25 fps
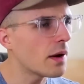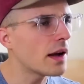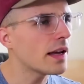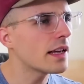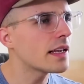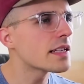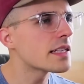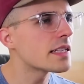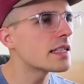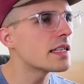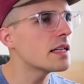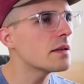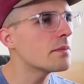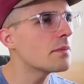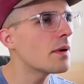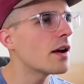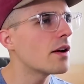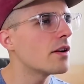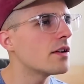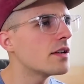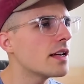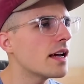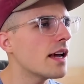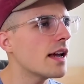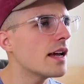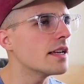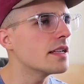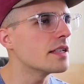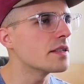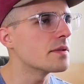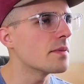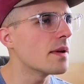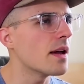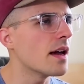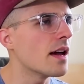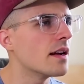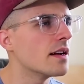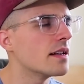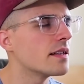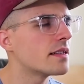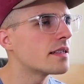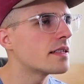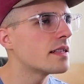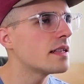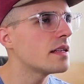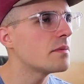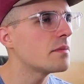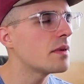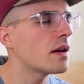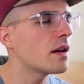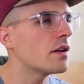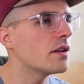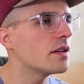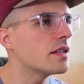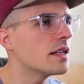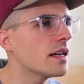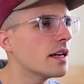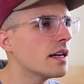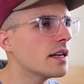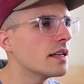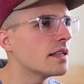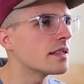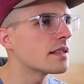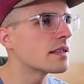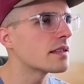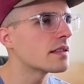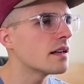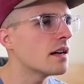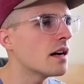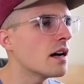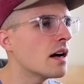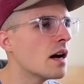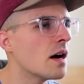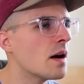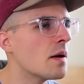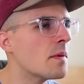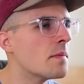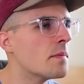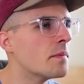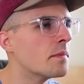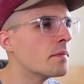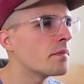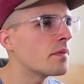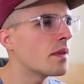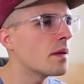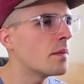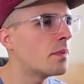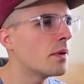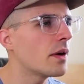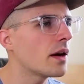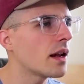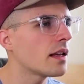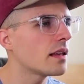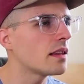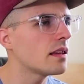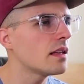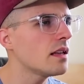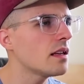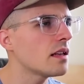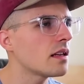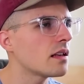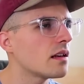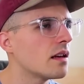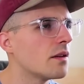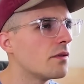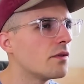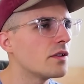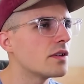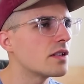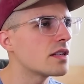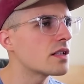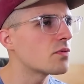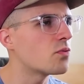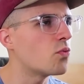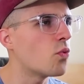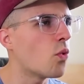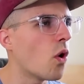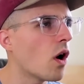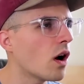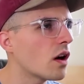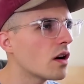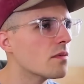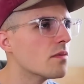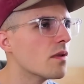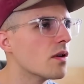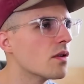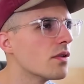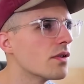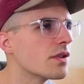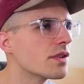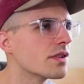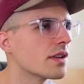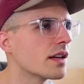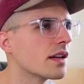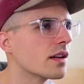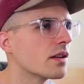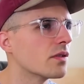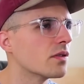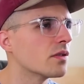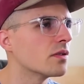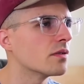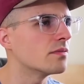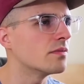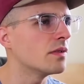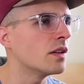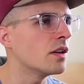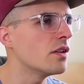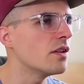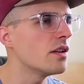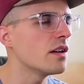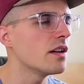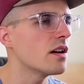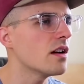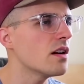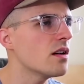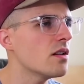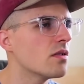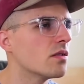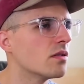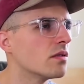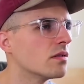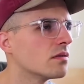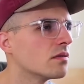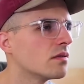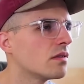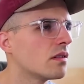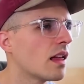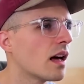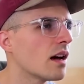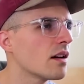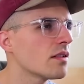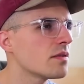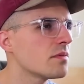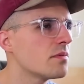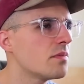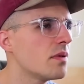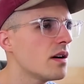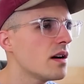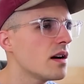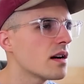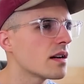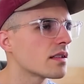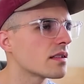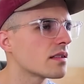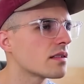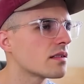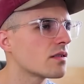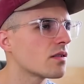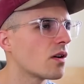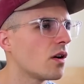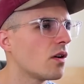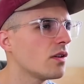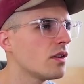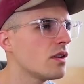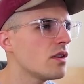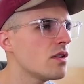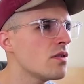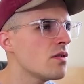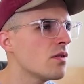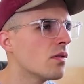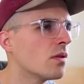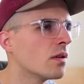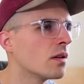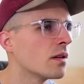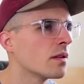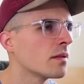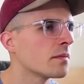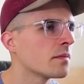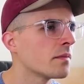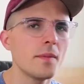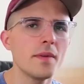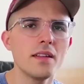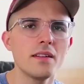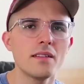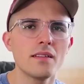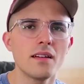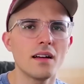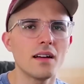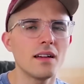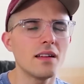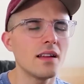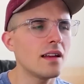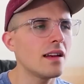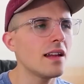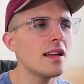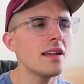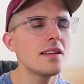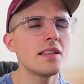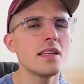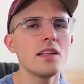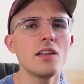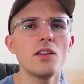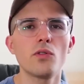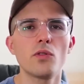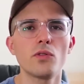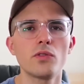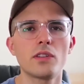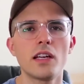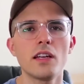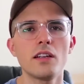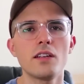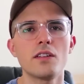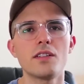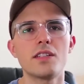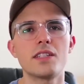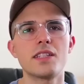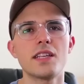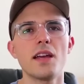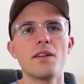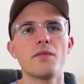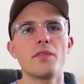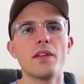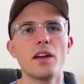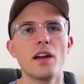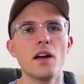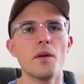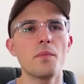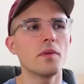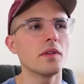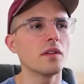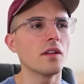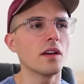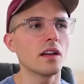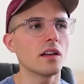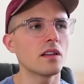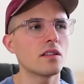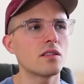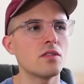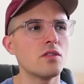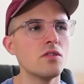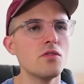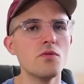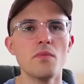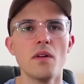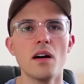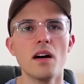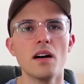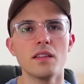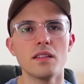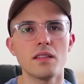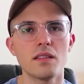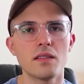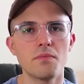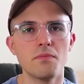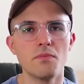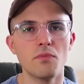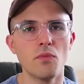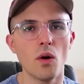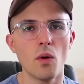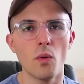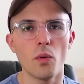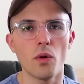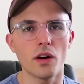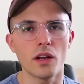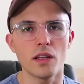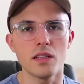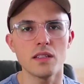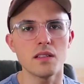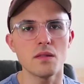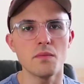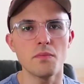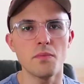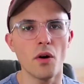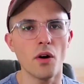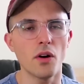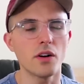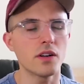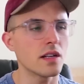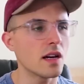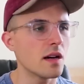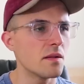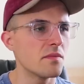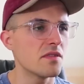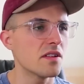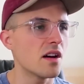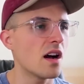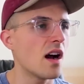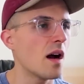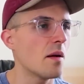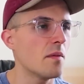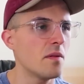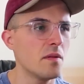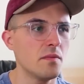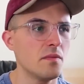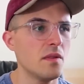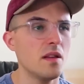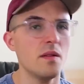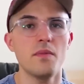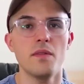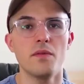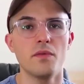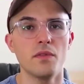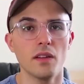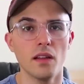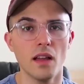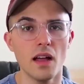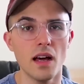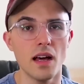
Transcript: bike has seen better days, man. It's seen better days. But I think if you just want a motorcycle, here you go. 1,000 bucks. It's all you. I mean, an 18-year-old kid could save that up in like 2 months while working some part-time job, maybe even